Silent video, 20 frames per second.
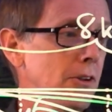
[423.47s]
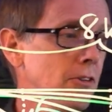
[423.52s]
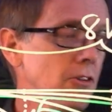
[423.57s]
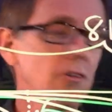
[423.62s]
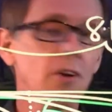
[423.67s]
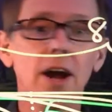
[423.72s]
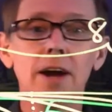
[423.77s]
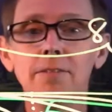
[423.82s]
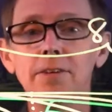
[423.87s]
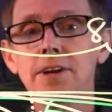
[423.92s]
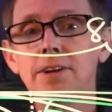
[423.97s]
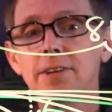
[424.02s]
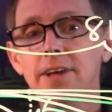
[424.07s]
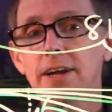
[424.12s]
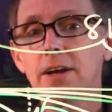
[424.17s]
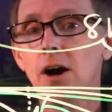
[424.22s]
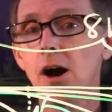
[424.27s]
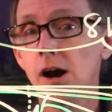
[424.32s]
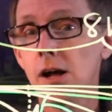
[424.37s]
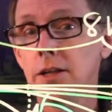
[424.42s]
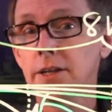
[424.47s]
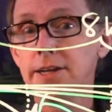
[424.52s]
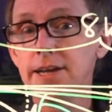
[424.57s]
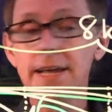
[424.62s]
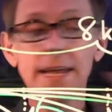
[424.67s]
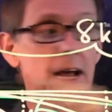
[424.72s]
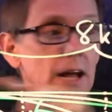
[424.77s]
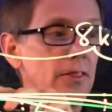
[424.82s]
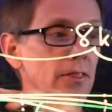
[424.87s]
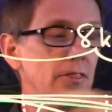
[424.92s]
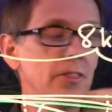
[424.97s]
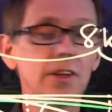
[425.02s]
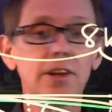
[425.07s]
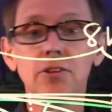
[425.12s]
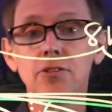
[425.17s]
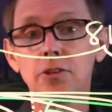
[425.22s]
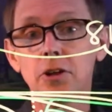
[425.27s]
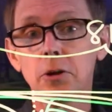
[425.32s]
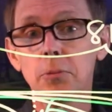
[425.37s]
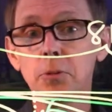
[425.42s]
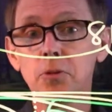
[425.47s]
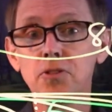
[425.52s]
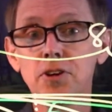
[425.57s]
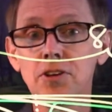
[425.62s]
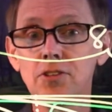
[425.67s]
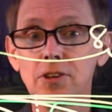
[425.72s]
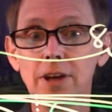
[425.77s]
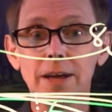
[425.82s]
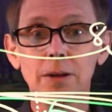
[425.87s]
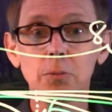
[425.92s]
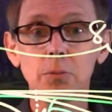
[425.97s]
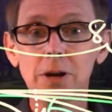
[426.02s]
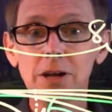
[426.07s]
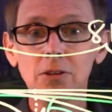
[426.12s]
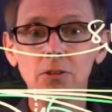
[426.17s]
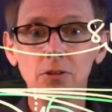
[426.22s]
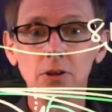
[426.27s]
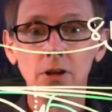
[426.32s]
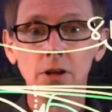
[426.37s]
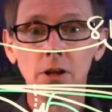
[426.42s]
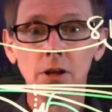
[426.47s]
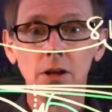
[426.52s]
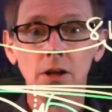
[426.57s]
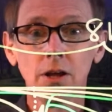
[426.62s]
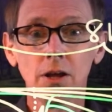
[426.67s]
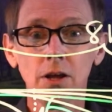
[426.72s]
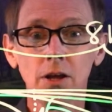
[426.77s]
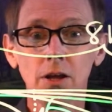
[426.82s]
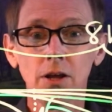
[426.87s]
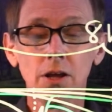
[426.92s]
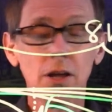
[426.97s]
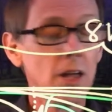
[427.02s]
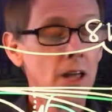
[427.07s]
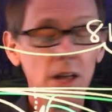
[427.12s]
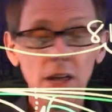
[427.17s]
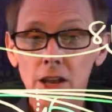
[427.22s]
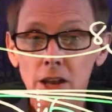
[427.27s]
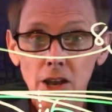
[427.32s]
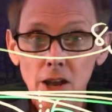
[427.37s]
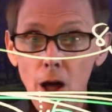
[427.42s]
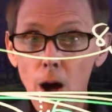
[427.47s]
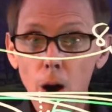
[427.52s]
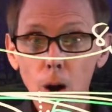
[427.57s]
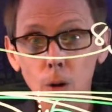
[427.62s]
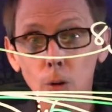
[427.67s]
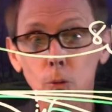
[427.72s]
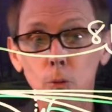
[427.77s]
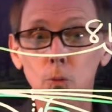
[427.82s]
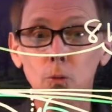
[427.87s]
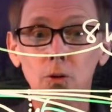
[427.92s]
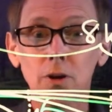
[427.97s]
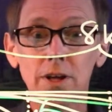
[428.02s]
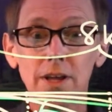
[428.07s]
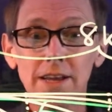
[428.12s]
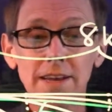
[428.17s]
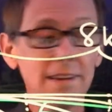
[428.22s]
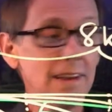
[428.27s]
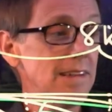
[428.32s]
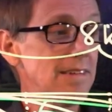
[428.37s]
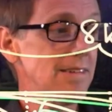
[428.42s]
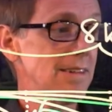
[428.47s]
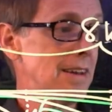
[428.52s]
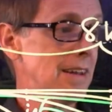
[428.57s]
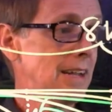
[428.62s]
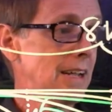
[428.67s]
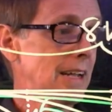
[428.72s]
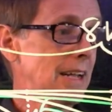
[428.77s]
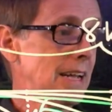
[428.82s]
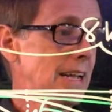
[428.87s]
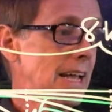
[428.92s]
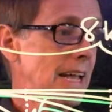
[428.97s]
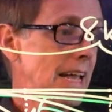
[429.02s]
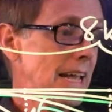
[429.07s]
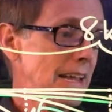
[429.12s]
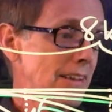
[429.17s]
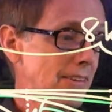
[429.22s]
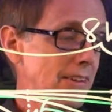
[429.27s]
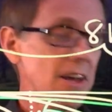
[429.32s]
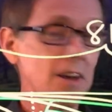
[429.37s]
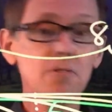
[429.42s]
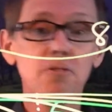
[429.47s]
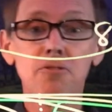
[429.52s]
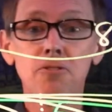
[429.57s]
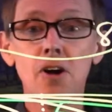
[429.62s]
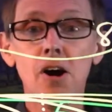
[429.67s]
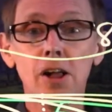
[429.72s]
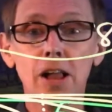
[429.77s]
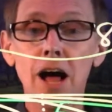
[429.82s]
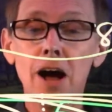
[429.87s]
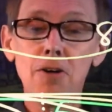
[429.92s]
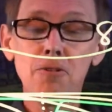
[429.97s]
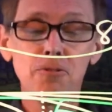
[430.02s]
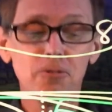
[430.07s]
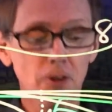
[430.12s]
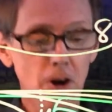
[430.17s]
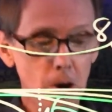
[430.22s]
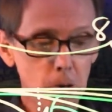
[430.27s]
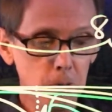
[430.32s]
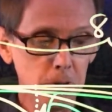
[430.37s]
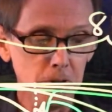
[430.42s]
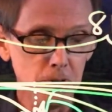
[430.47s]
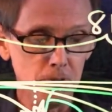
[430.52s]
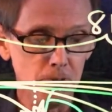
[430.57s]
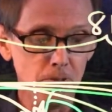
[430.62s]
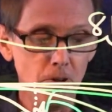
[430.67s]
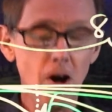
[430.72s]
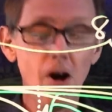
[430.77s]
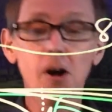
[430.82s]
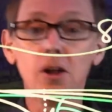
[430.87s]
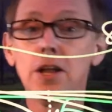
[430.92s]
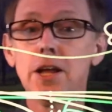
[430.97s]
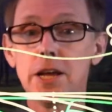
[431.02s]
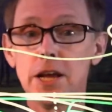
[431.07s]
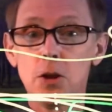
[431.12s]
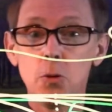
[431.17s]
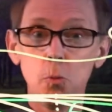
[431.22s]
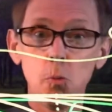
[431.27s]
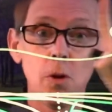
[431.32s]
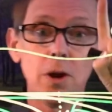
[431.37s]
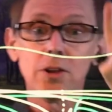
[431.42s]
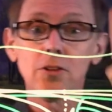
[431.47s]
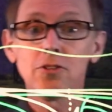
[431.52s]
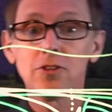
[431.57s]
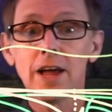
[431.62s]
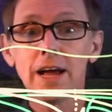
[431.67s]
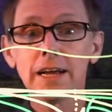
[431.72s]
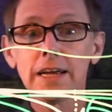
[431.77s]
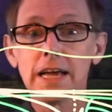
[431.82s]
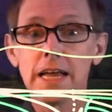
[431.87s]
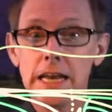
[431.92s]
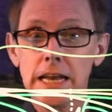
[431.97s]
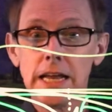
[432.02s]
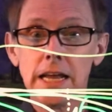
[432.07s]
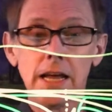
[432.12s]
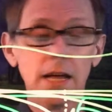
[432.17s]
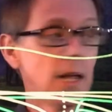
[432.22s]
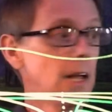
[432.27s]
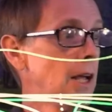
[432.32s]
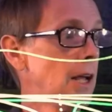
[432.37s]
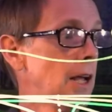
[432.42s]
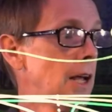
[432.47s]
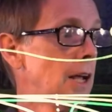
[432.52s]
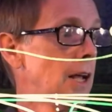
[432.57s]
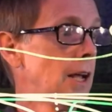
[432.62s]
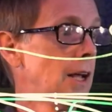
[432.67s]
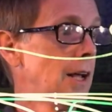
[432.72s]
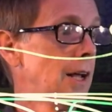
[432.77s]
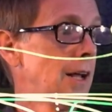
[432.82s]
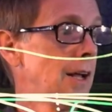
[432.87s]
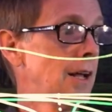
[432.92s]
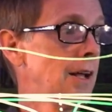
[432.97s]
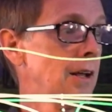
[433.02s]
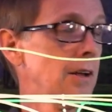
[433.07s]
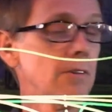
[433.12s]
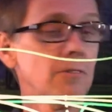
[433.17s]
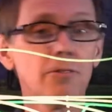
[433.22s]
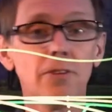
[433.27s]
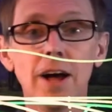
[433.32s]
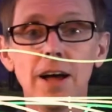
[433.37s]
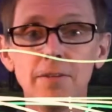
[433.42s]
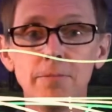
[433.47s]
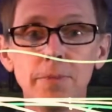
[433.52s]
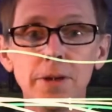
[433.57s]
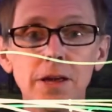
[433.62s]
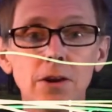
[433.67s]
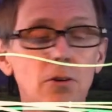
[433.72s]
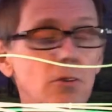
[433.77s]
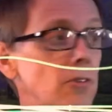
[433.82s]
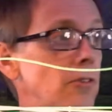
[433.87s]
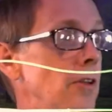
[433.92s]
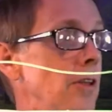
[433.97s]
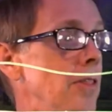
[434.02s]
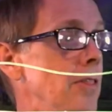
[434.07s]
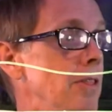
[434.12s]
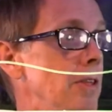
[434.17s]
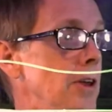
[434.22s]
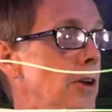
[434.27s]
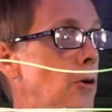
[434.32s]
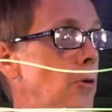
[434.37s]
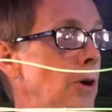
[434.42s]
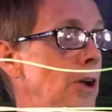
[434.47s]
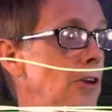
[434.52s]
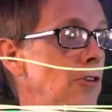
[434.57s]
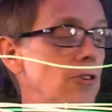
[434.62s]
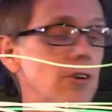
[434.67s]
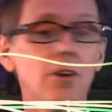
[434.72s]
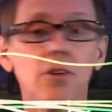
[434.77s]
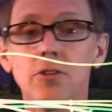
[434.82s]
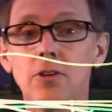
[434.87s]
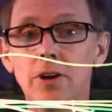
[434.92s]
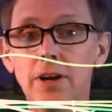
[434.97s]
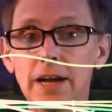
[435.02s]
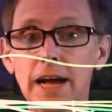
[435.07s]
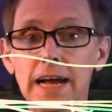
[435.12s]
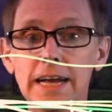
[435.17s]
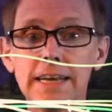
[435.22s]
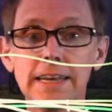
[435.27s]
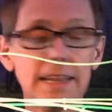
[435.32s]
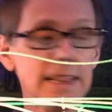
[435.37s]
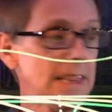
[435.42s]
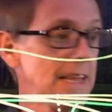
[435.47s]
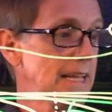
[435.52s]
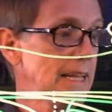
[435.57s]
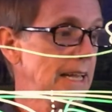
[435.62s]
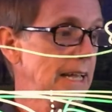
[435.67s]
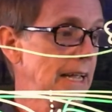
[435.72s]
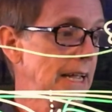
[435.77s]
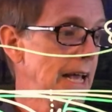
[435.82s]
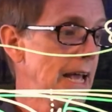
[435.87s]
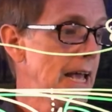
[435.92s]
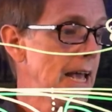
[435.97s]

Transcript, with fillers: does gravity take a holiday on things that are moving sideways? No, it doesn't. It's going to fall. How far will it fall in one second? Five meters. The equation is our guide to thinking.